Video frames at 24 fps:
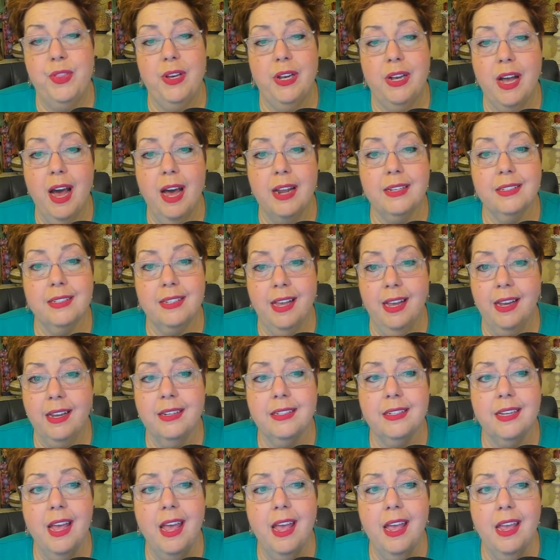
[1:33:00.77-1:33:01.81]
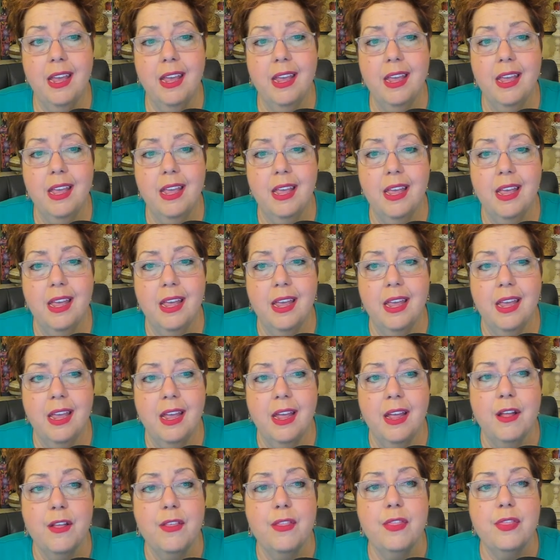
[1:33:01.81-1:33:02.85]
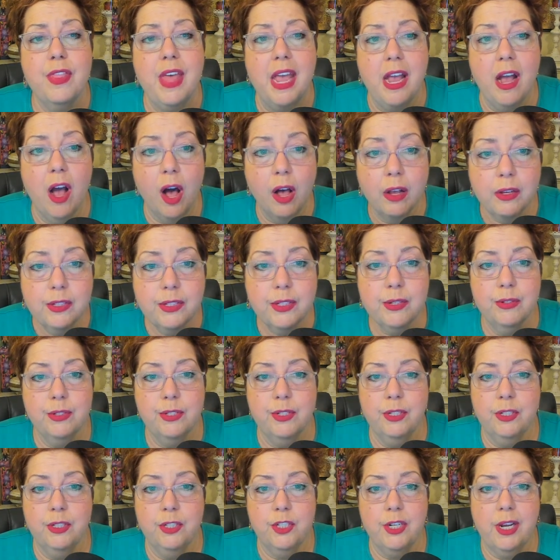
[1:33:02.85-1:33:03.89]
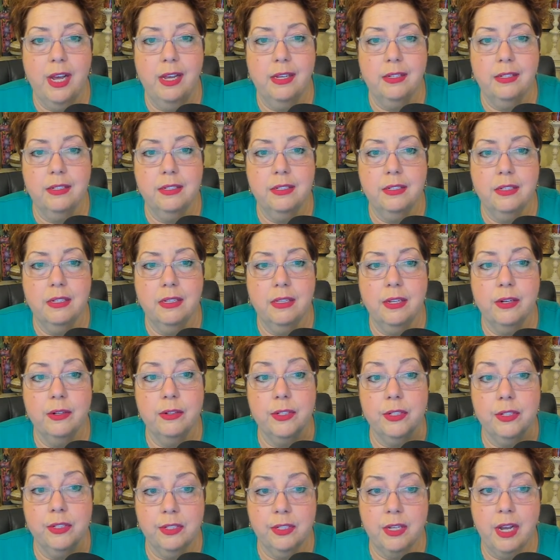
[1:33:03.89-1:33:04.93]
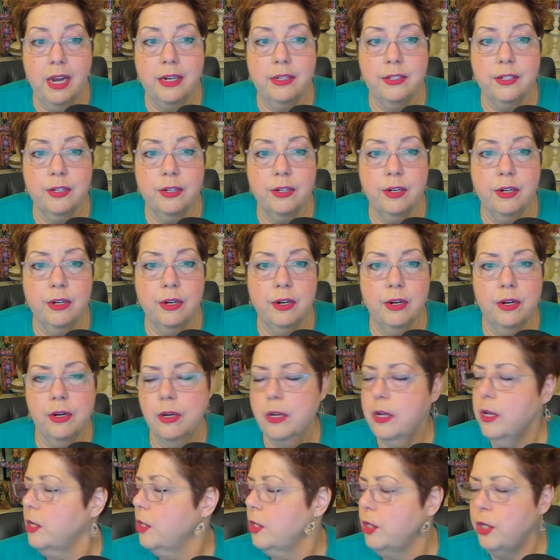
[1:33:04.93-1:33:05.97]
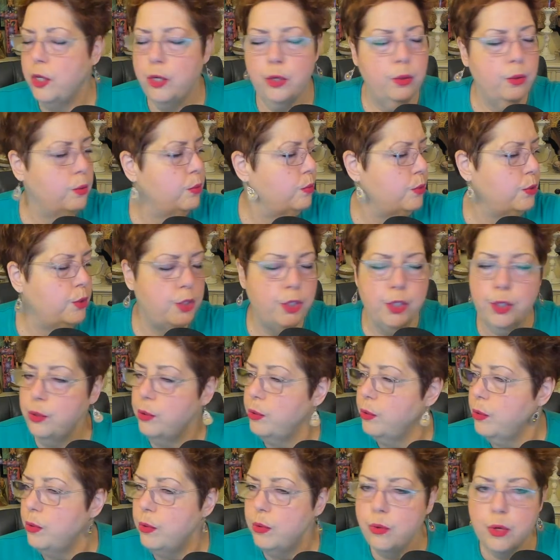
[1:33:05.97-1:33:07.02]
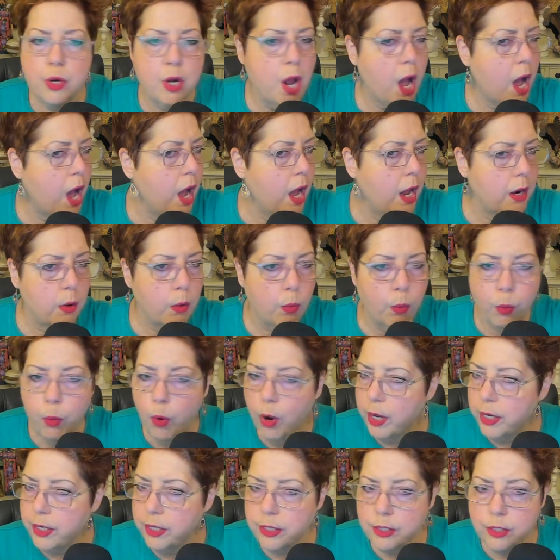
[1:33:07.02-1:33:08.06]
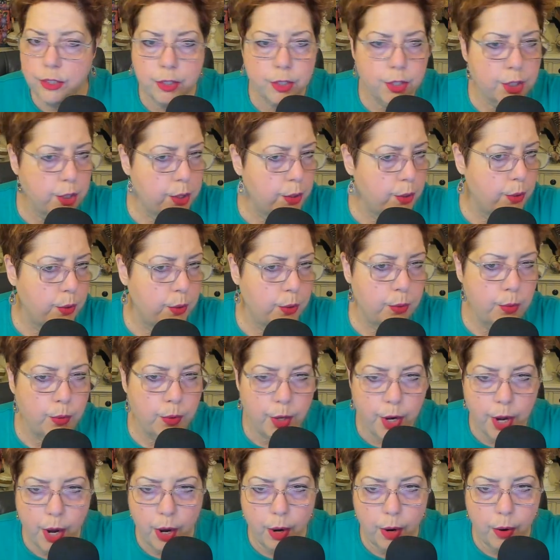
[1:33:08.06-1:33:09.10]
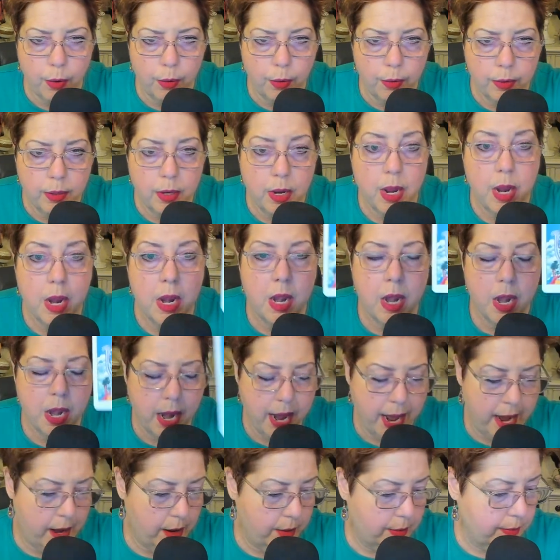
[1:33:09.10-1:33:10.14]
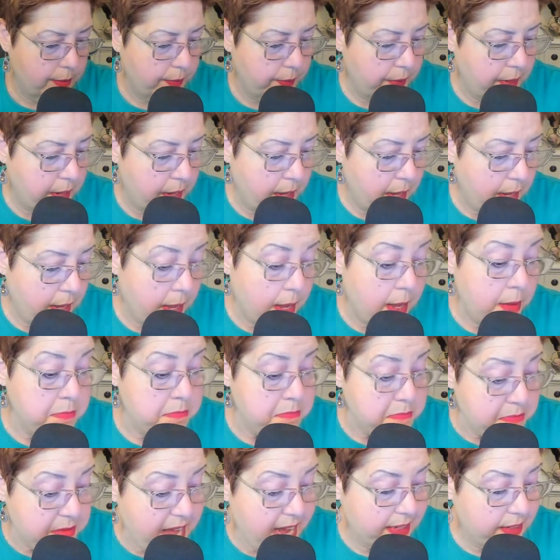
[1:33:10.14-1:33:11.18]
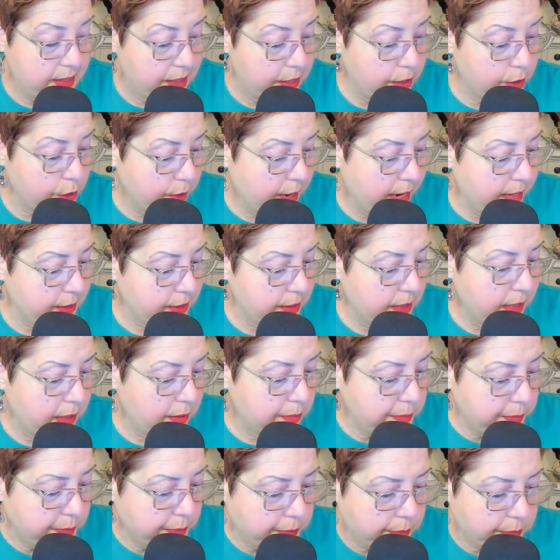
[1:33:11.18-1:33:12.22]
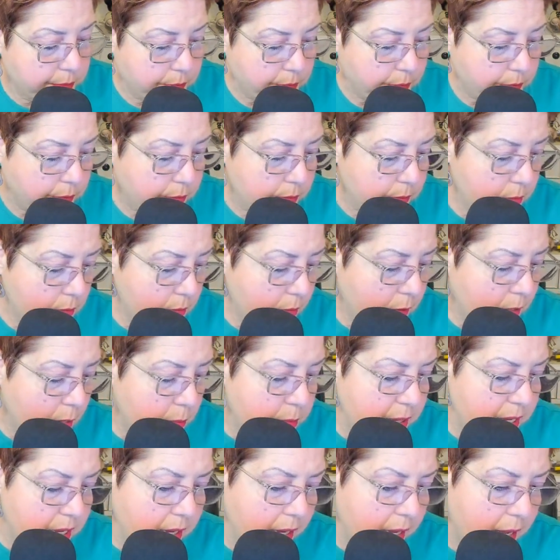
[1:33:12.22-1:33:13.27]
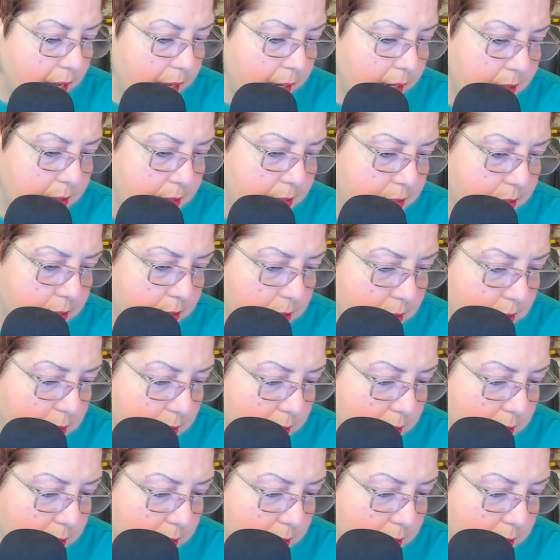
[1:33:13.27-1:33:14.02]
the goddess Hecate, they also suggest there's a side to her you do not want to know. Now, that's interesting, because